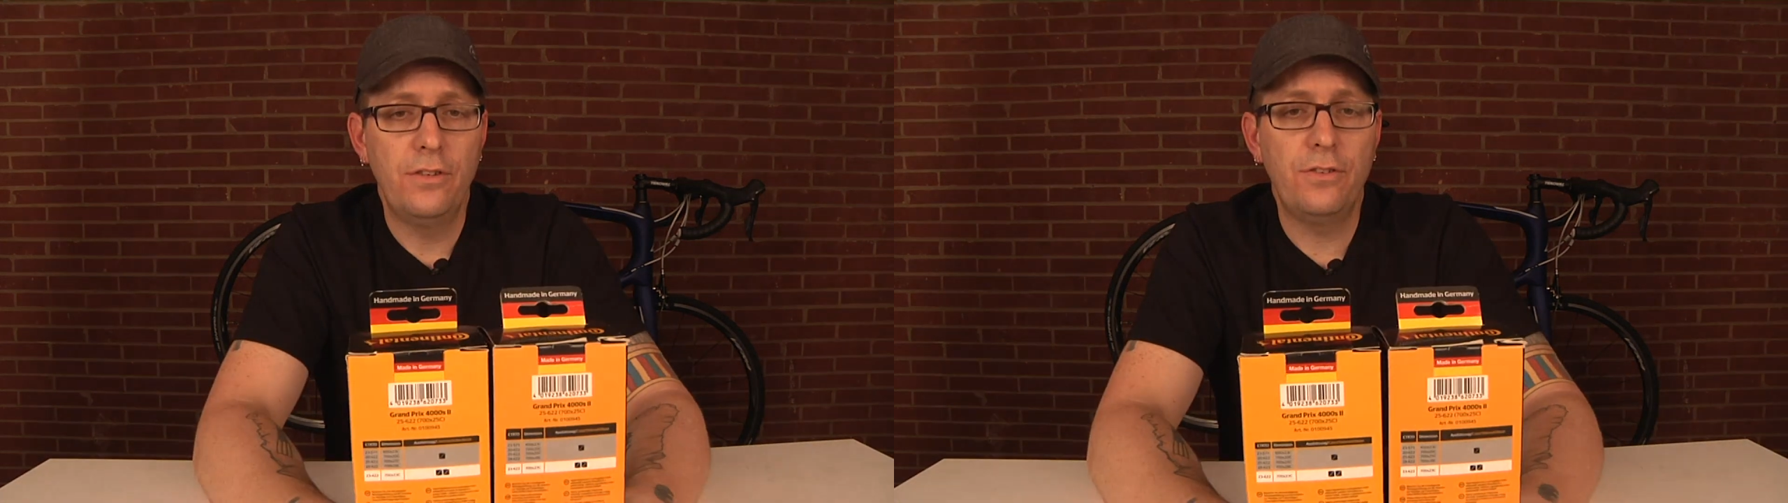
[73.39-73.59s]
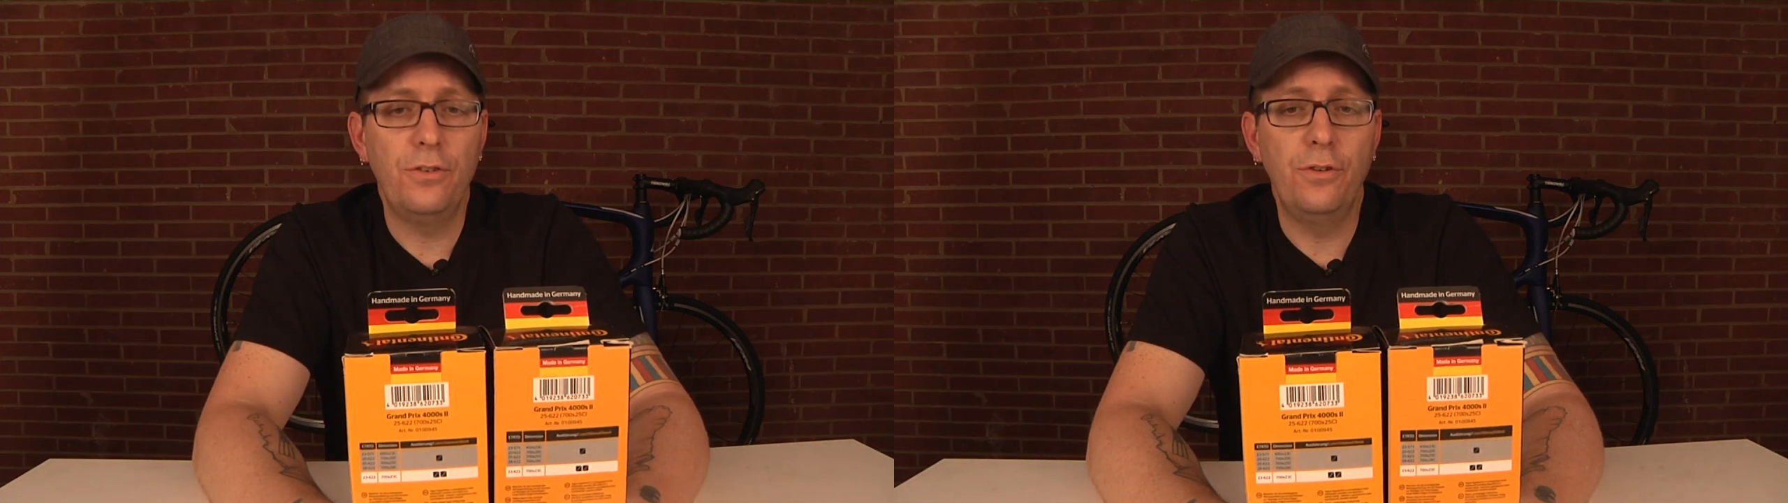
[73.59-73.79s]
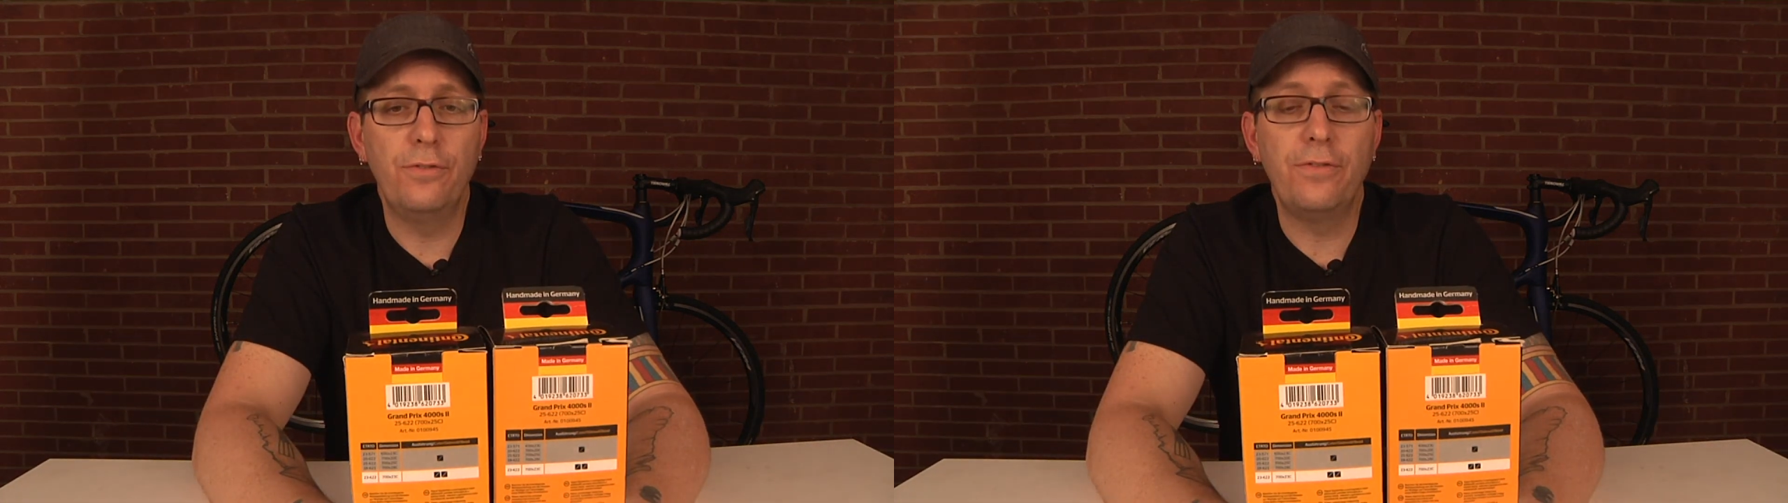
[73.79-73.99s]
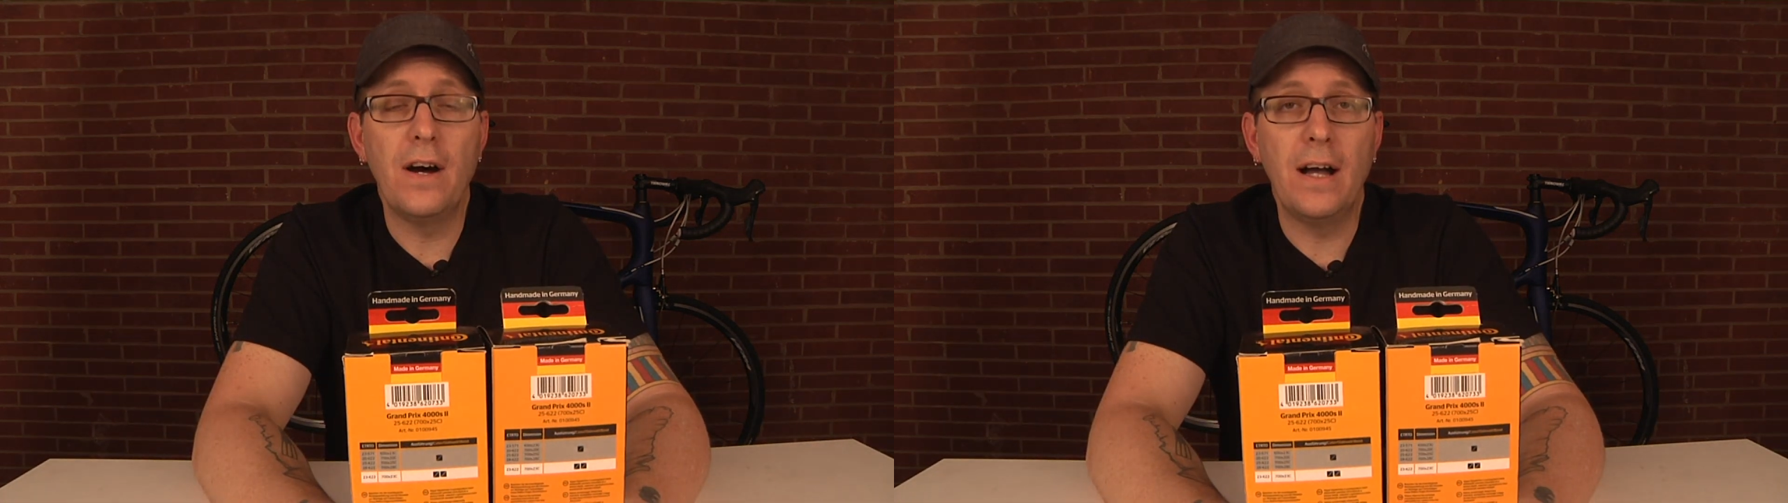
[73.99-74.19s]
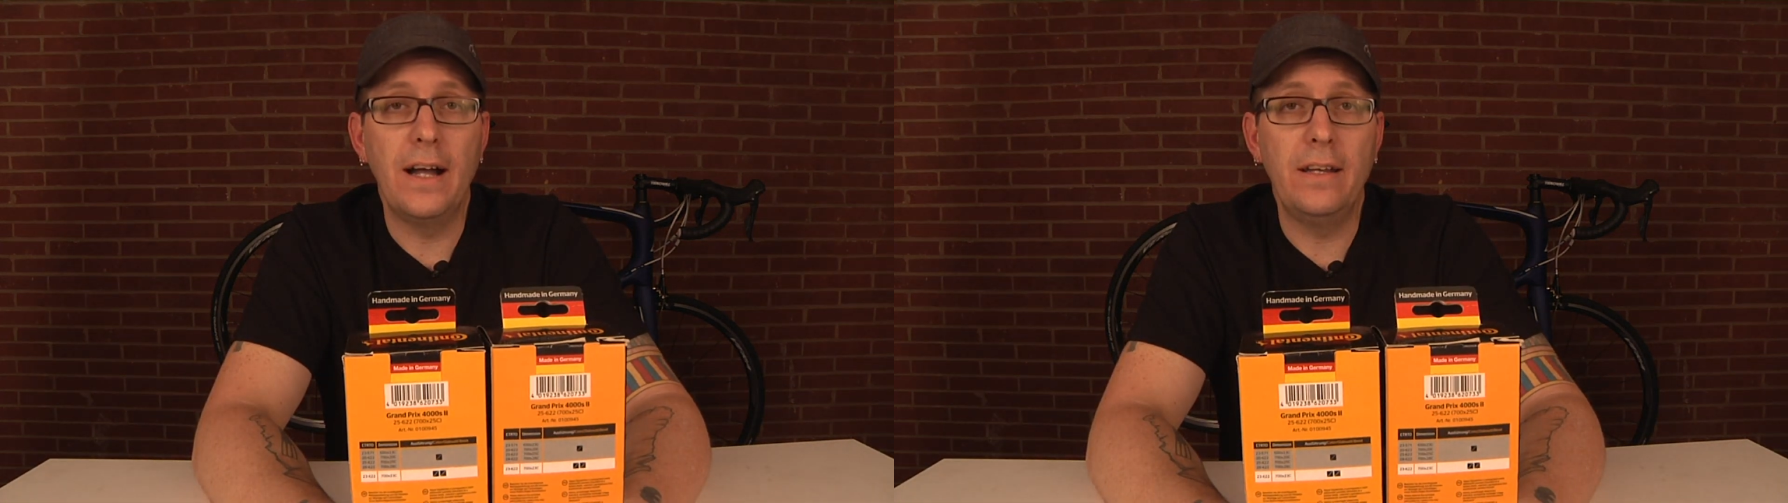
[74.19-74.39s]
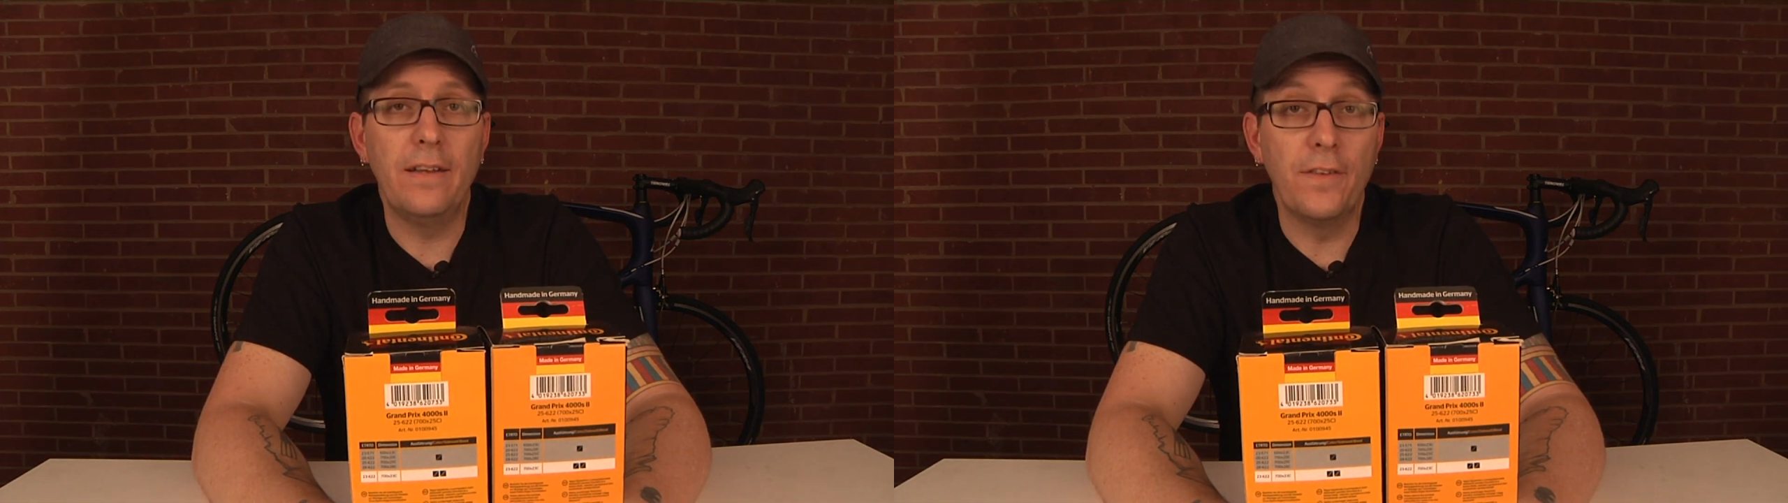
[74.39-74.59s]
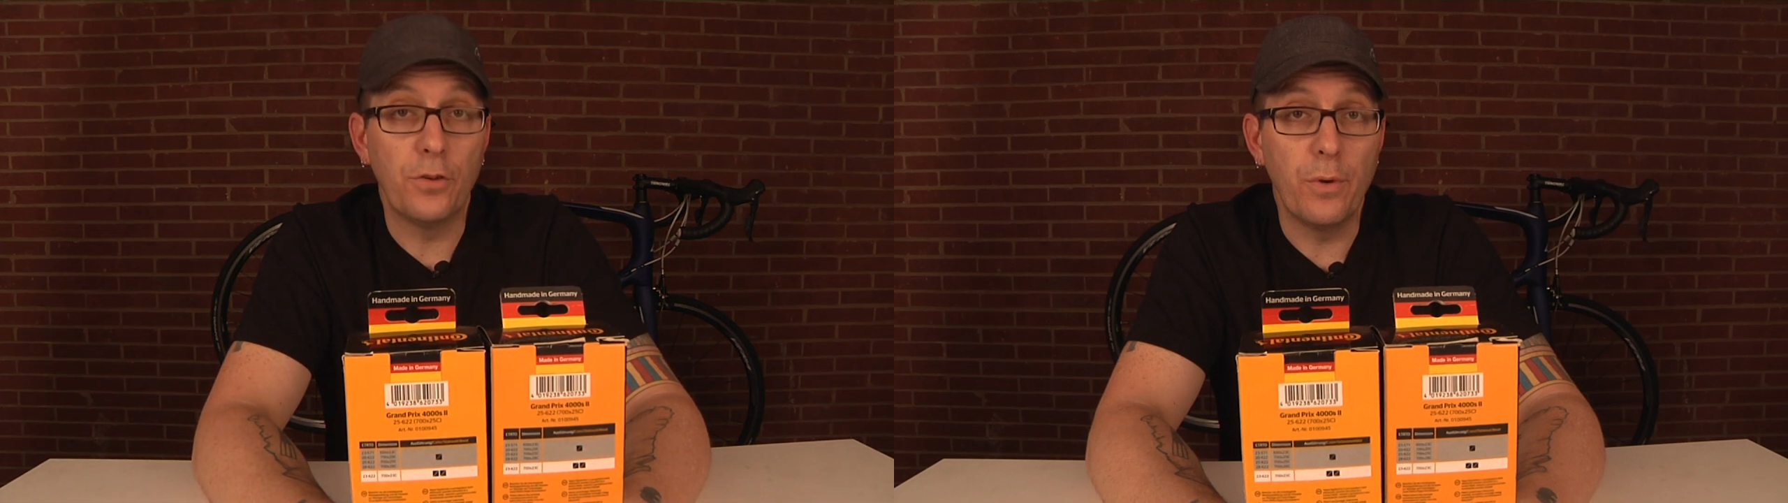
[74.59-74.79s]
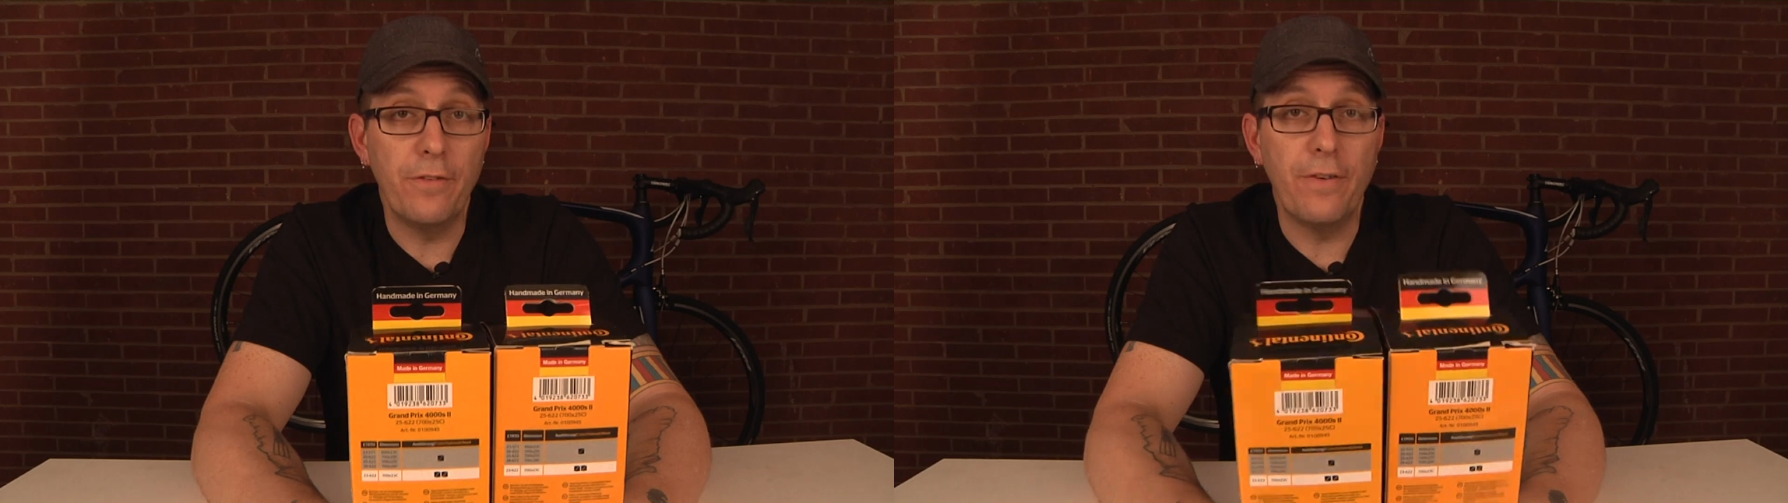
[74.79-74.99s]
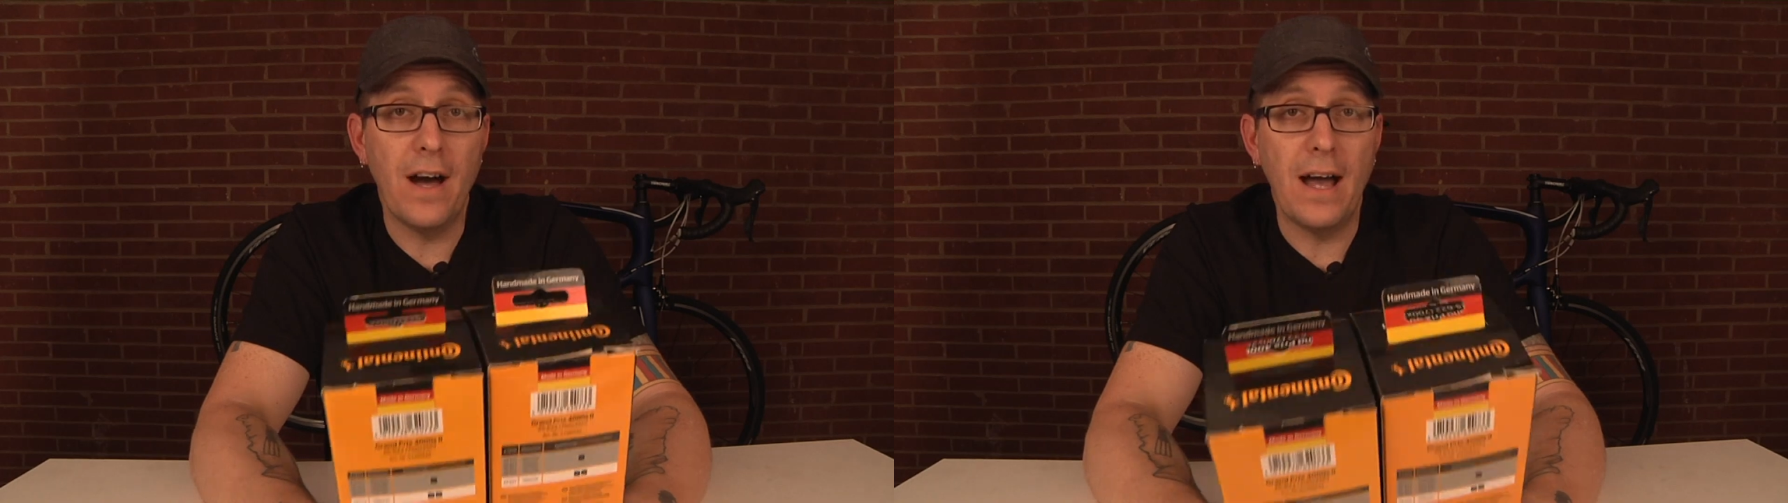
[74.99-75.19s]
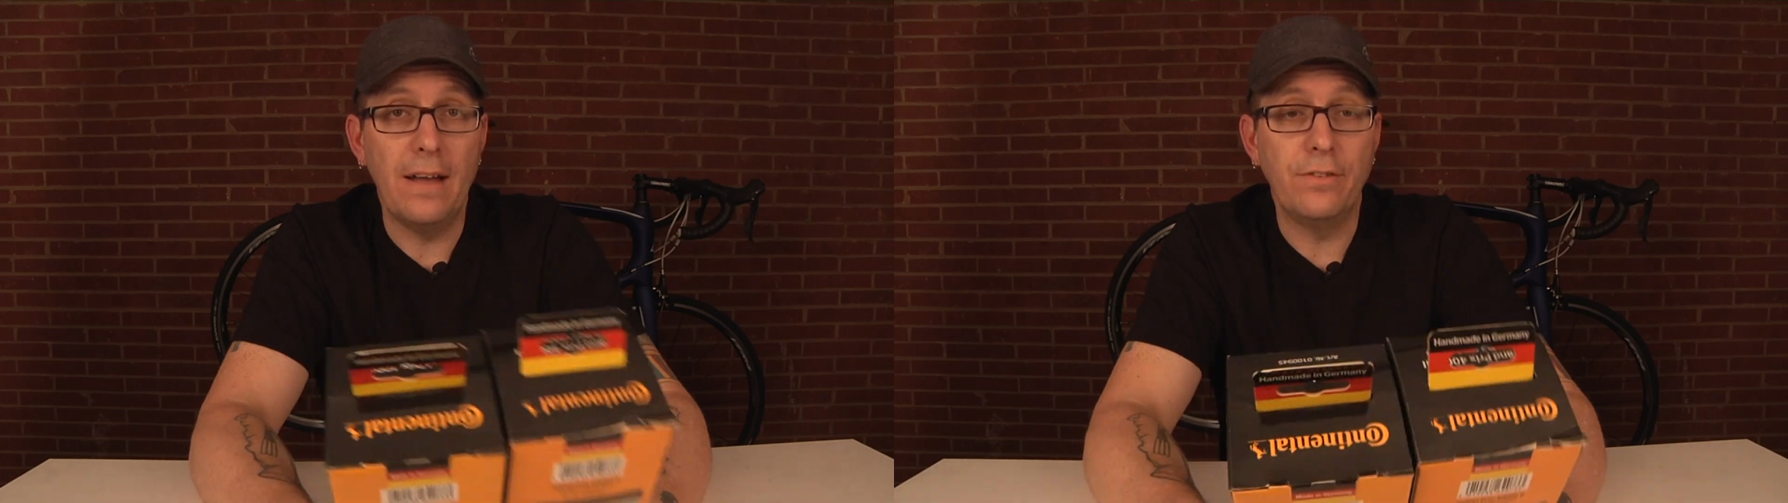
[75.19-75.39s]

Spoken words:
to find in the 25.